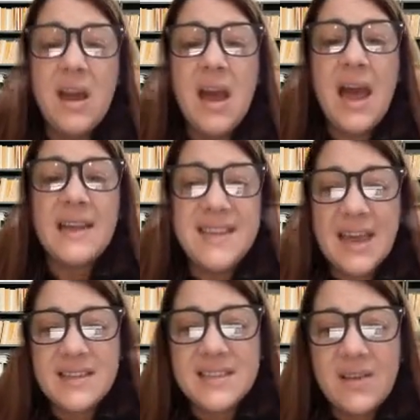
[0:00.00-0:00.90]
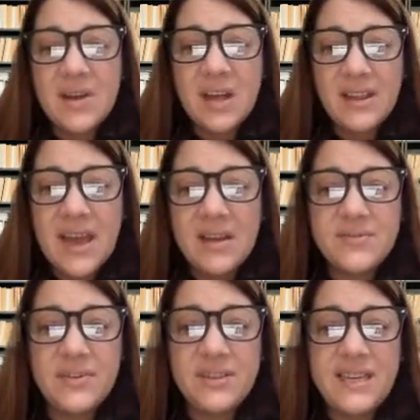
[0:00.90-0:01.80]
A text level
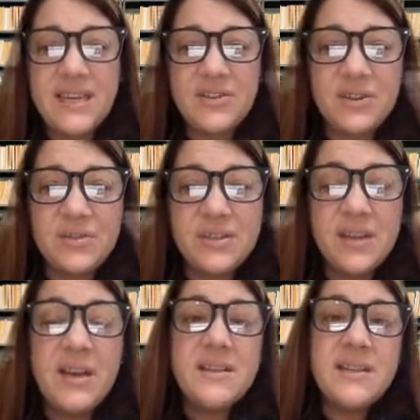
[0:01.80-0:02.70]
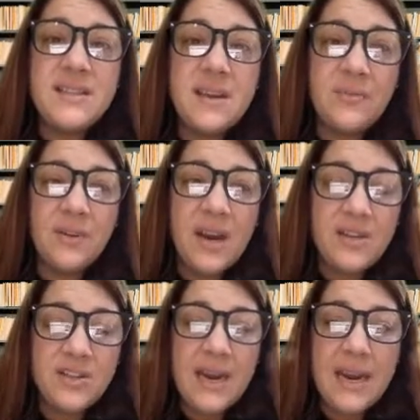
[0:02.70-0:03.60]
allows for teachers to
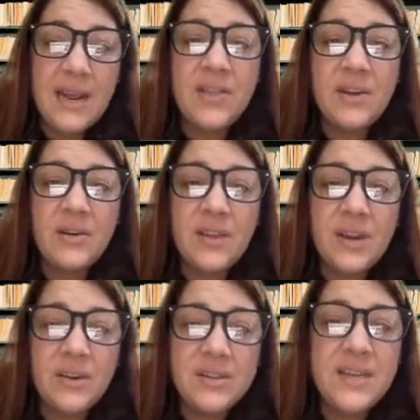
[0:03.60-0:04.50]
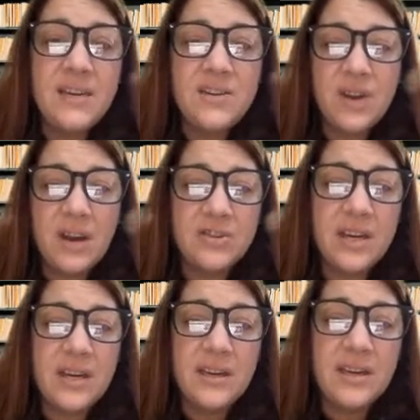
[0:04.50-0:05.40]
differentiate their literacy
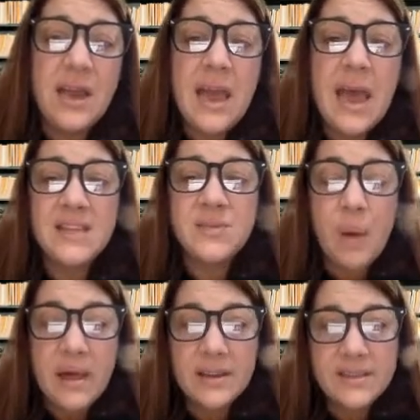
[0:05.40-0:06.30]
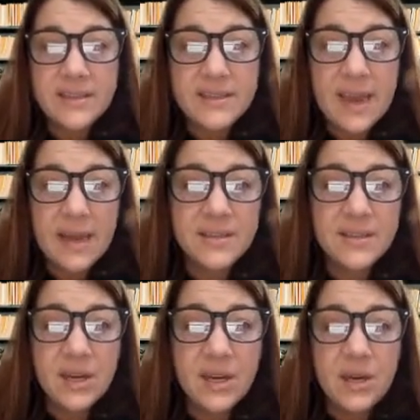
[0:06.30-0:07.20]
instruction as well as the
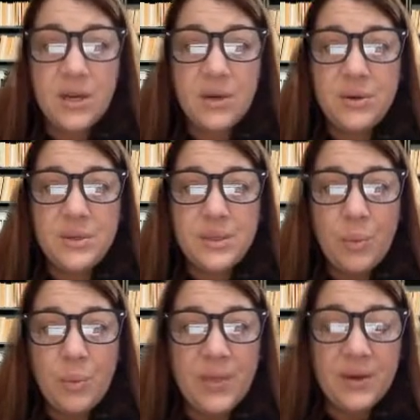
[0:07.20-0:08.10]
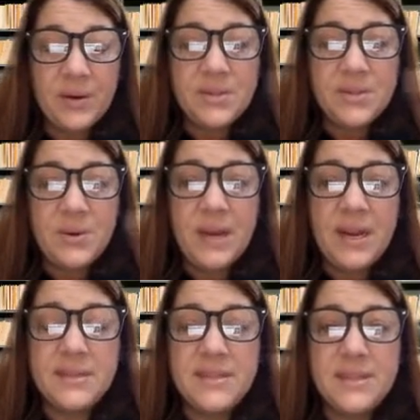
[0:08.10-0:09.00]
text used with their
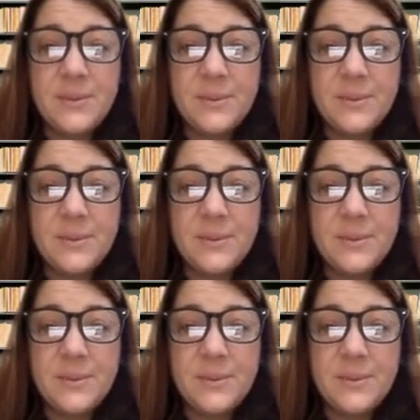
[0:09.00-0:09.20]
students.